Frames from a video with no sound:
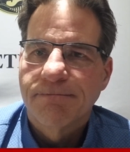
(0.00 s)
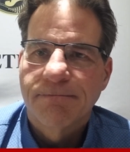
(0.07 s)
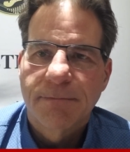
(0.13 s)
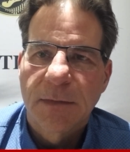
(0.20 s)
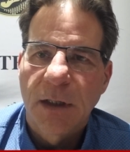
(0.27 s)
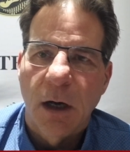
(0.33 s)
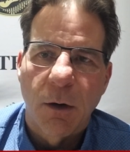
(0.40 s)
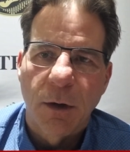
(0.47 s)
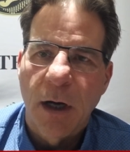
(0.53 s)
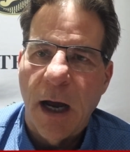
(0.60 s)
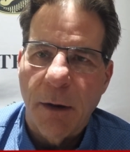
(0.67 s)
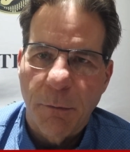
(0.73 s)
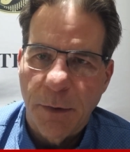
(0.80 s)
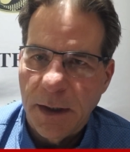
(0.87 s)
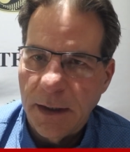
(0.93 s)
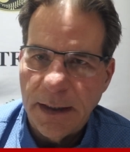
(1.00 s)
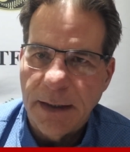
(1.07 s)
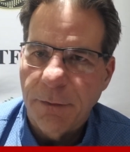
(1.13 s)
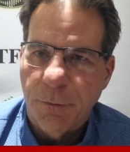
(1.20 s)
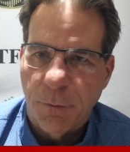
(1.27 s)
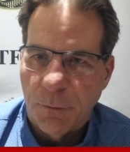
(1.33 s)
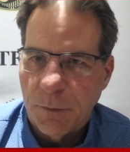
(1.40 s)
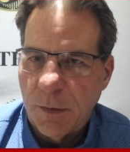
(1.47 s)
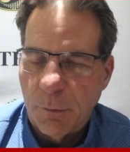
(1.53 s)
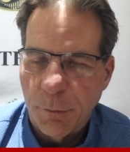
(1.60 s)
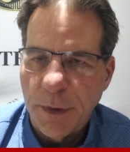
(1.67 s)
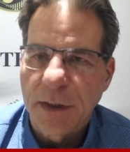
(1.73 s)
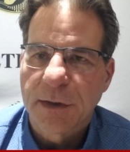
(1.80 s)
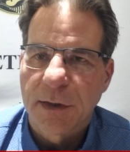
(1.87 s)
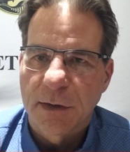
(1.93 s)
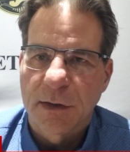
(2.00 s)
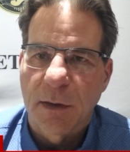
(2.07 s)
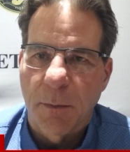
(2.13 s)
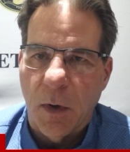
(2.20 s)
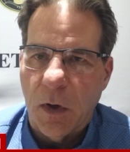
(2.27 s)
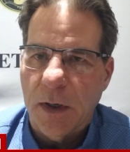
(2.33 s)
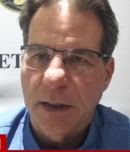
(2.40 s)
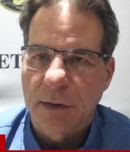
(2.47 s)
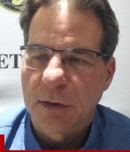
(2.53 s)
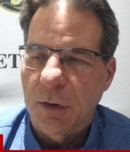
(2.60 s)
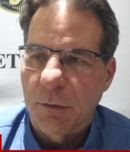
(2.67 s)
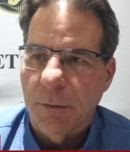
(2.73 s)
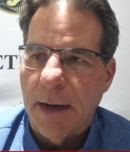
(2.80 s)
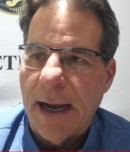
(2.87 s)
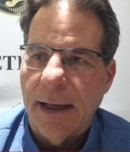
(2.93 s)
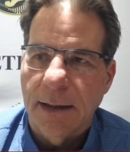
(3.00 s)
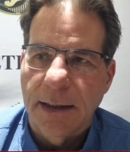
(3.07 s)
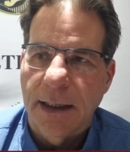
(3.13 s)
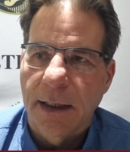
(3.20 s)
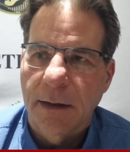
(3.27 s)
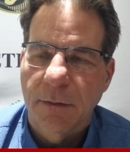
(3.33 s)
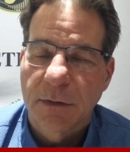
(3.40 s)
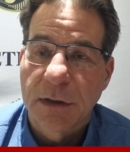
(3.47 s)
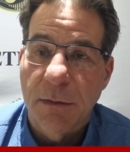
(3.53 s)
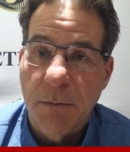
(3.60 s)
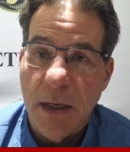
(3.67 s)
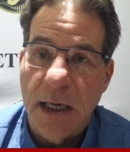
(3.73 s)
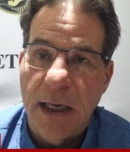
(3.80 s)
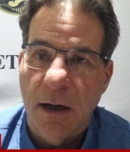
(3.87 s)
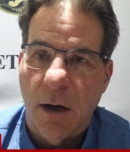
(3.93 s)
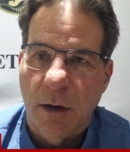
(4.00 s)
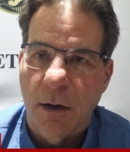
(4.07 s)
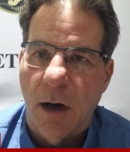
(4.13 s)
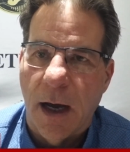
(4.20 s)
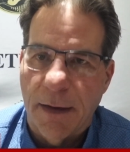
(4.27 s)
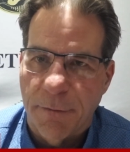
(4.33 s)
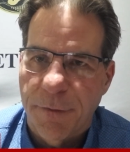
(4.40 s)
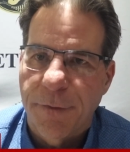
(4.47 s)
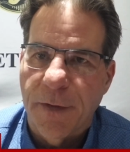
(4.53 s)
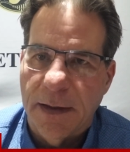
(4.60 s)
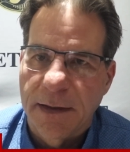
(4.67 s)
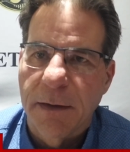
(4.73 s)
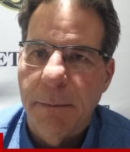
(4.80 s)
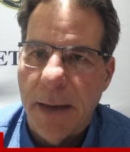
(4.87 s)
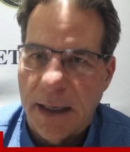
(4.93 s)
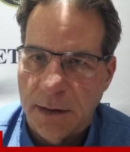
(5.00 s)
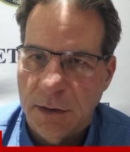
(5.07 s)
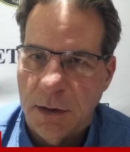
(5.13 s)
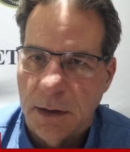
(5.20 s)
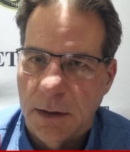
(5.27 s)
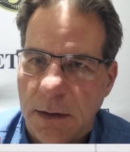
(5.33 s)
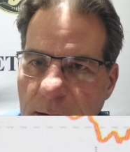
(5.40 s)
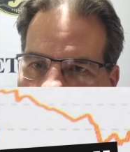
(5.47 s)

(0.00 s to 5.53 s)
No, not really. The reasons the markets are rallying, to me, are not fundamental